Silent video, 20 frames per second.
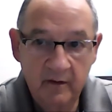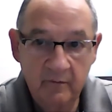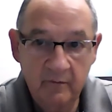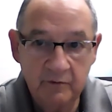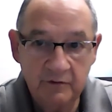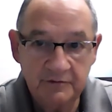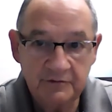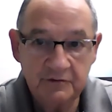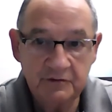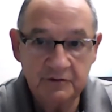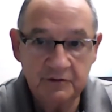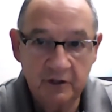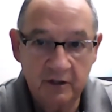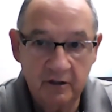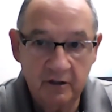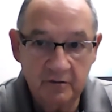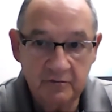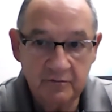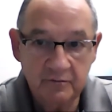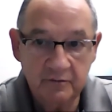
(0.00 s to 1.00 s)
was
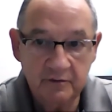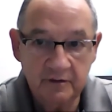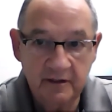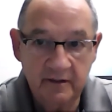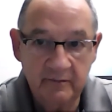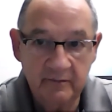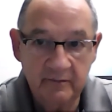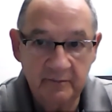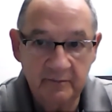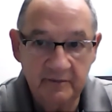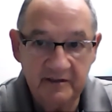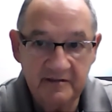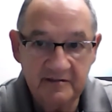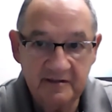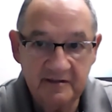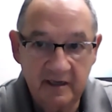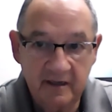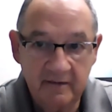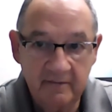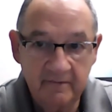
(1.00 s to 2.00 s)
charged with keeping me
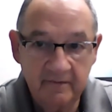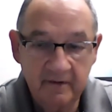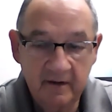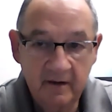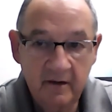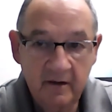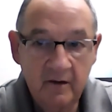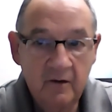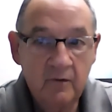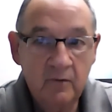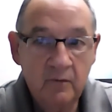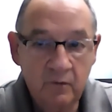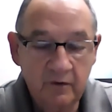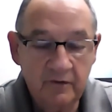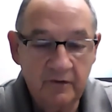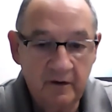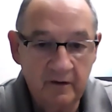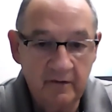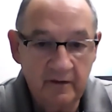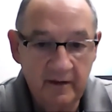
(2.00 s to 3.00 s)
safe
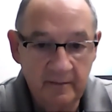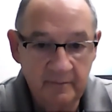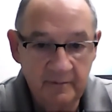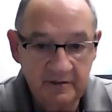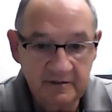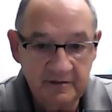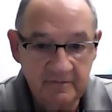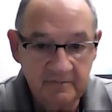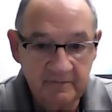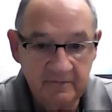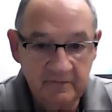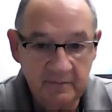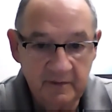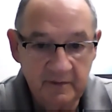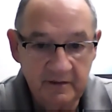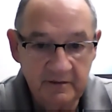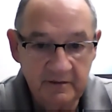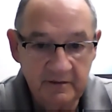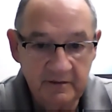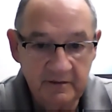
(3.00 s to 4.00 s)
with all that
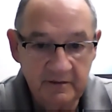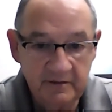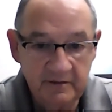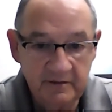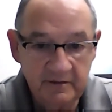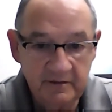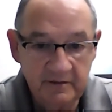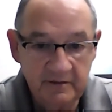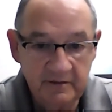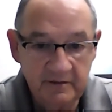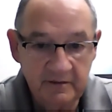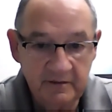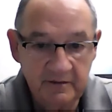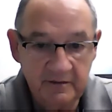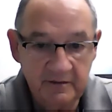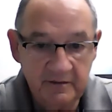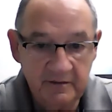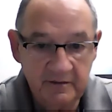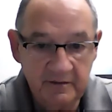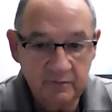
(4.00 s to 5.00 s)
misinformation,
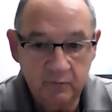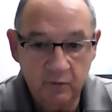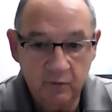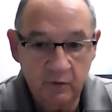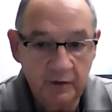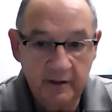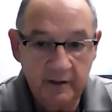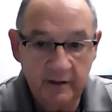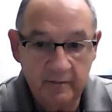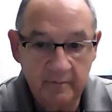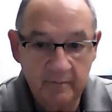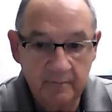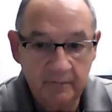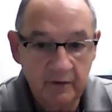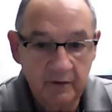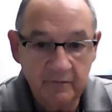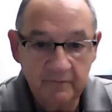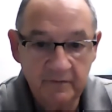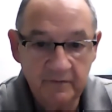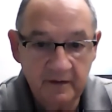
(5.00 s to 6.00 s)
and it's
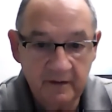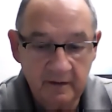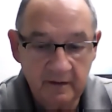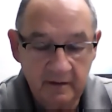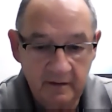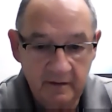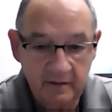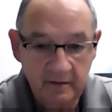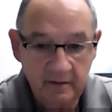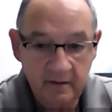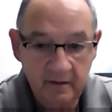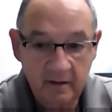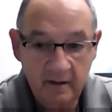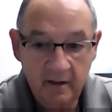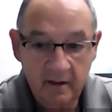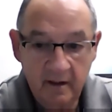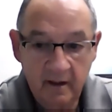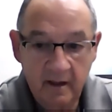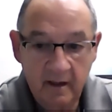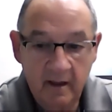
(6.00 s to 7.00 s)
working perfectly.
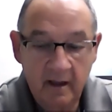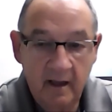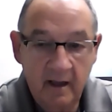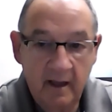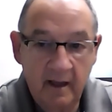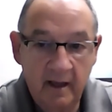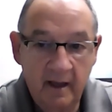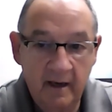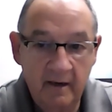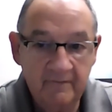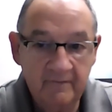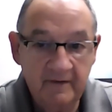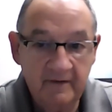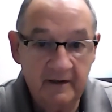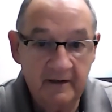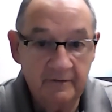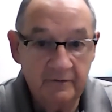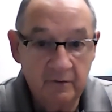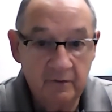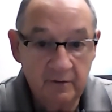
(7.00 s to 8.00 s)
And if
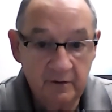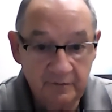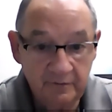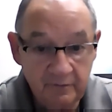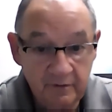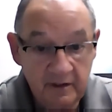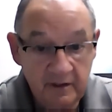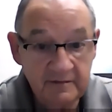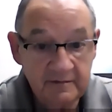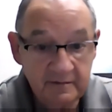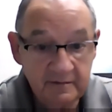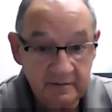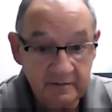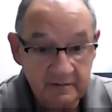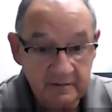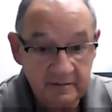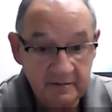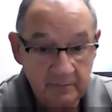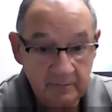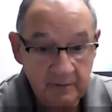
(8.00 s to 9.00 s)
I don't address
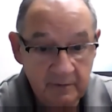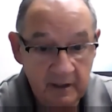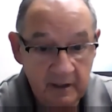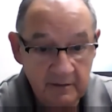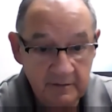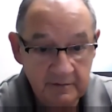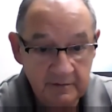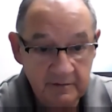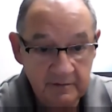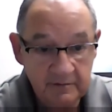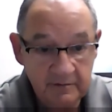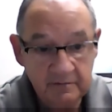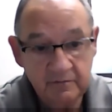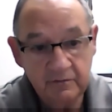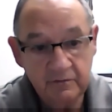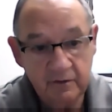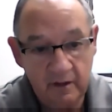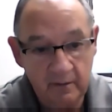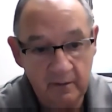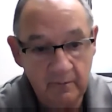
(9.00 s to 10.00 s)
the subconscious
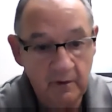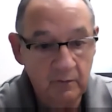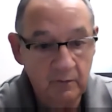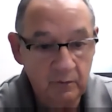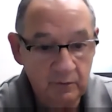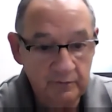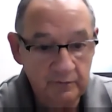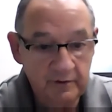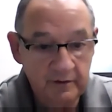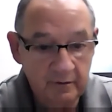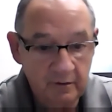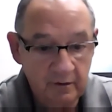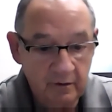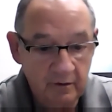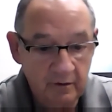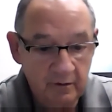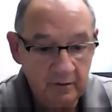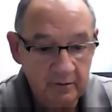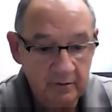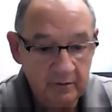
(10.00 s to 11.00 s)
trauma, wounding,
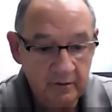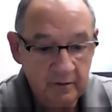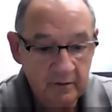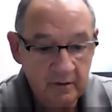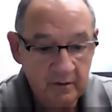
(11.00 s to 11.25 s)
hurt,